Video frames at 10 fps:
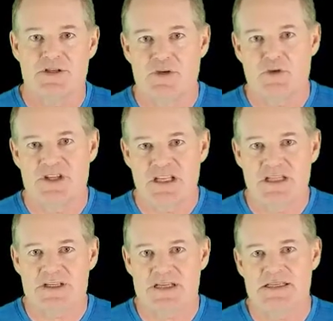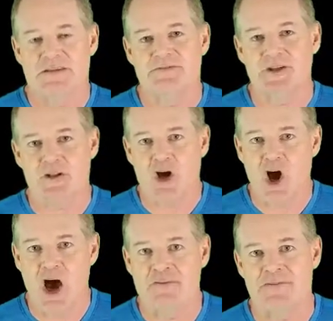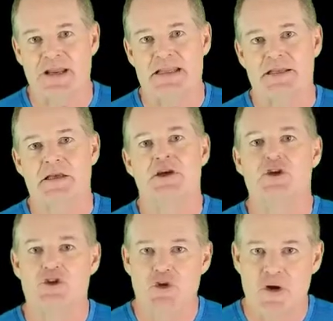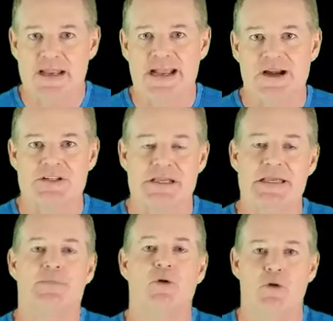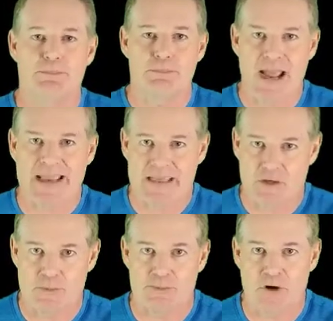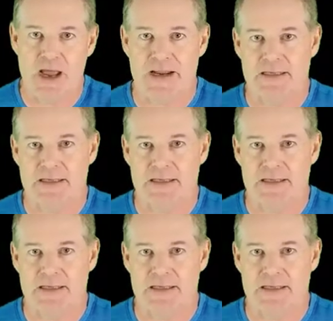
diligence and feel confident joining our team or buying your product.